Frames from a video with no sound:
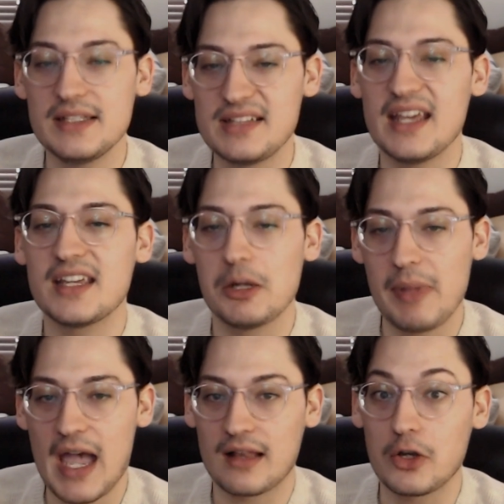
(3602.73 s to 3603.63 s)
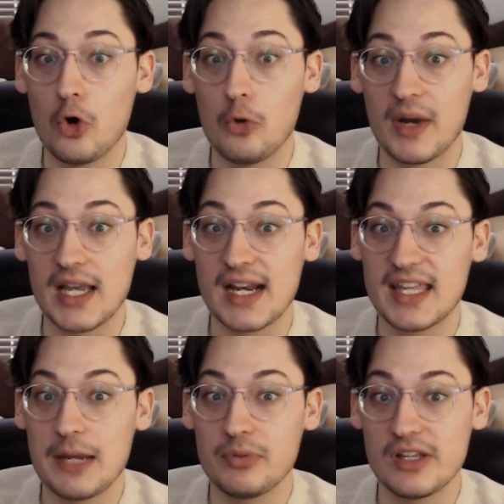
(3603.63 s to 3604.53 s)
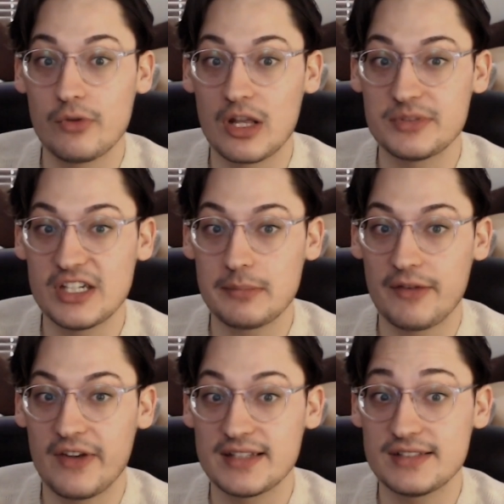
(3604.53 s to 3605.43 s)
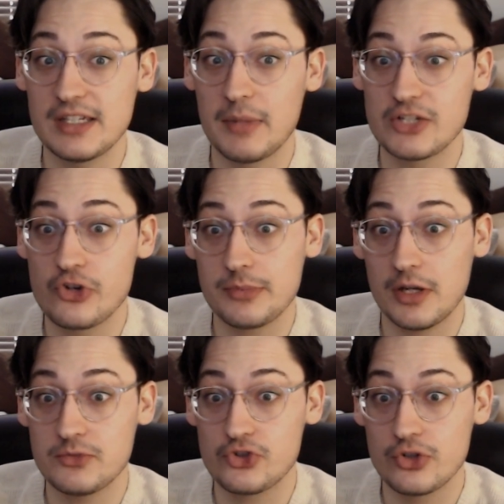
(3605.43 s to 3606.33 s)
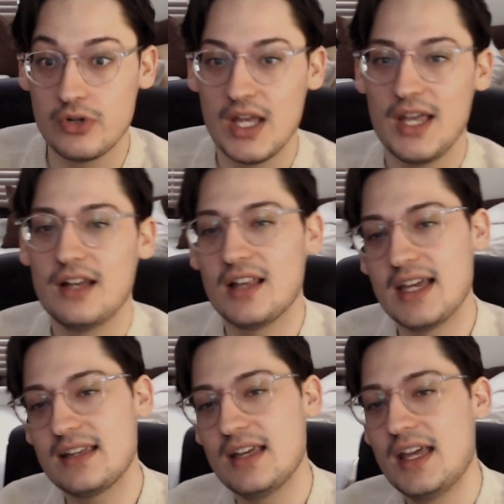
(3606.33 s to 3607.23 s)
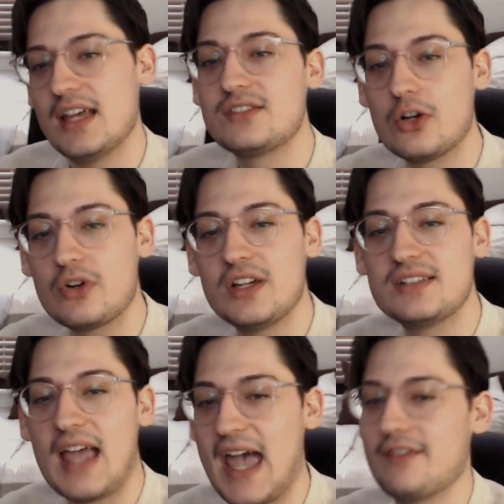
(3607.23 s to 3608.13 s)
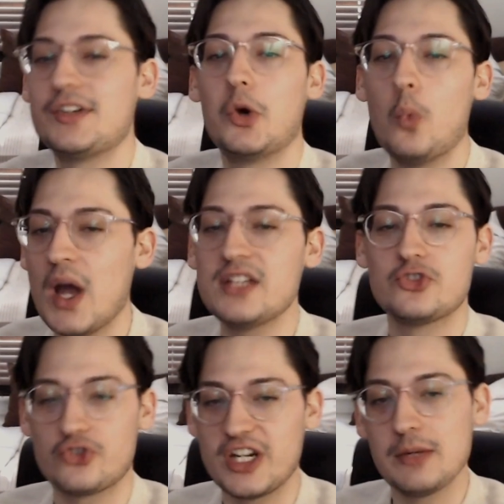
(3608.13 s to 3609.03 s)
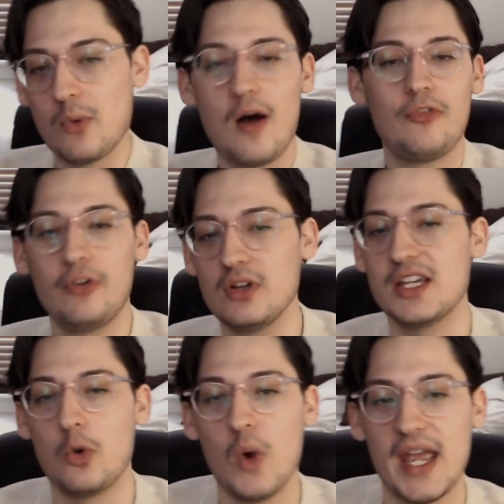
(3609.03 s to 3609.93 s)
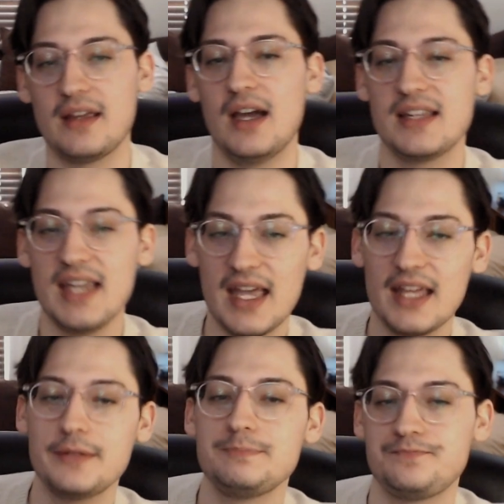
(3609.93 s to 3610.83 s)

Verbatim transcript: taken aback, like, oh my God, I can't believe what I'm seeing, my fantasy, my dream come true. Like Hisoka is having a wet dream while fully awake. Again,